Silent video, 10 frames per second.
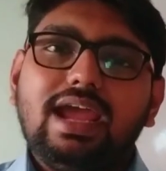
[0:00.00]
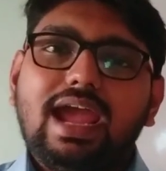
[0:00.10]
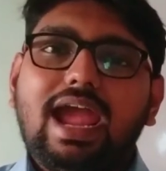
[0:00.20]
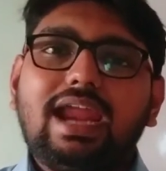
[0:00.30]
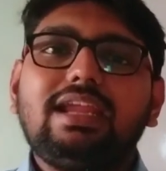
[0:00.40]

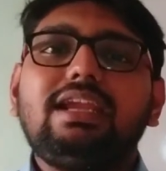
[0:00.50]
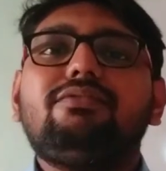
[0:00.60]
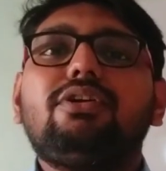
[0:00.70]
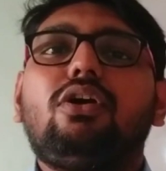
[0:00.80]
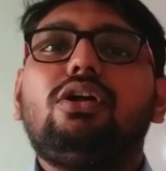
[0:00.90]
and it
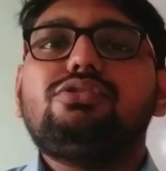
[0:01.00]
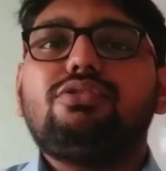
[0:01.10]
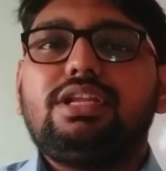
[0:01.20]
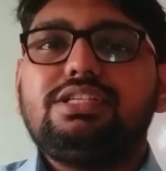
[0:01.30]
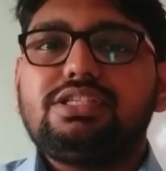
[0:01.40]
will
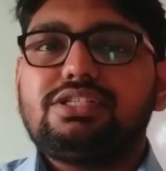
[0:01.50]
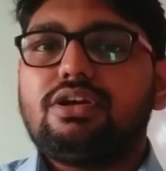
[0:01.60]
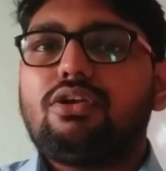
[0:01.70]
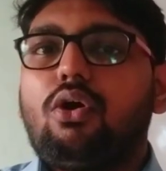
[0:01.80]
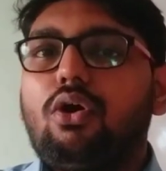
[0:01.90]
also
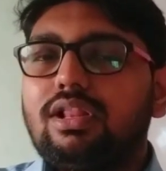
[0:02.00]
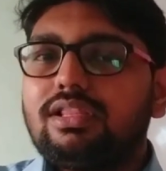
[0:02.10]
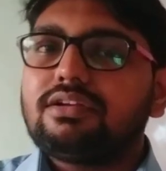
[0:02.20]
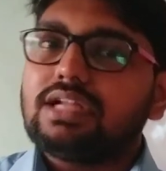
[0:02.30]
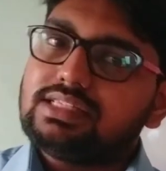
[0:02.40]
register all
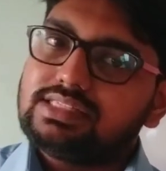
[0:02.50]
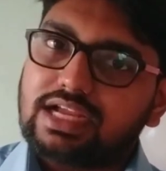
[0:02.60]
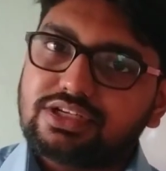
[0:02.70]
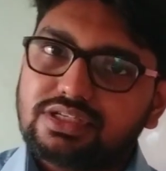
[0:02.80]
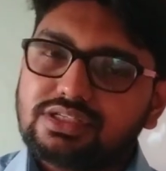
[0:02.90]
the
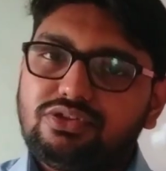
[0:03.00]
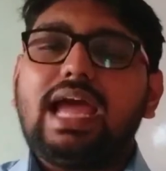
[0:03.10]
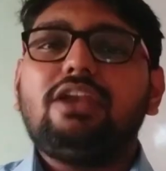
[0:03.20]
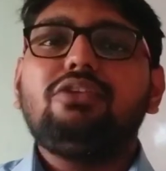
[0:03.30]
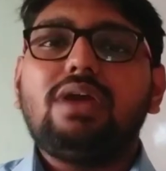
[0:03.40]
transactions
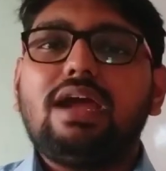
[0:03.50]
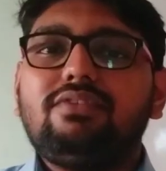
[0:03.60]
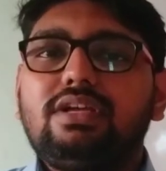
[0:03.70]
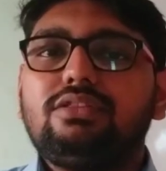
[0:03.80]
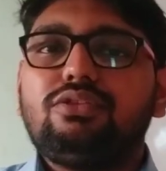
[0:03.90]
that you
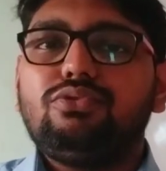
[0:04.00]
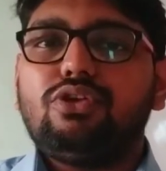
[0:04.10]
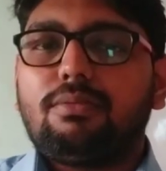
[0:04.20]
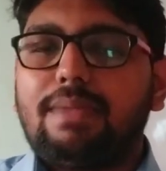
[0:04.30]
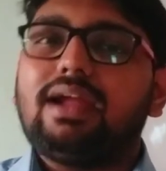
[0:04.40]
have done through
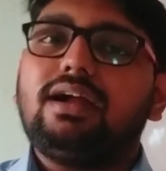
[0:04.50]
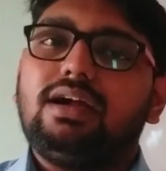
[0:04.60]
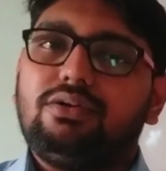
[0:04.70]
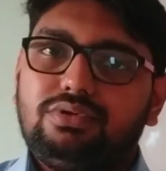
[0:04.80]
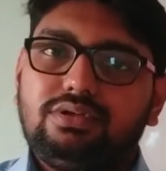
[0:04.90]
your bank
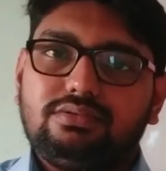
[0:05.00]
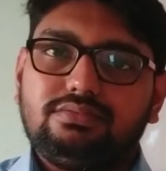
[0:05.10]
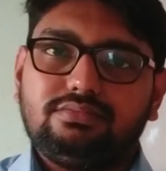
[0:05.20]
account.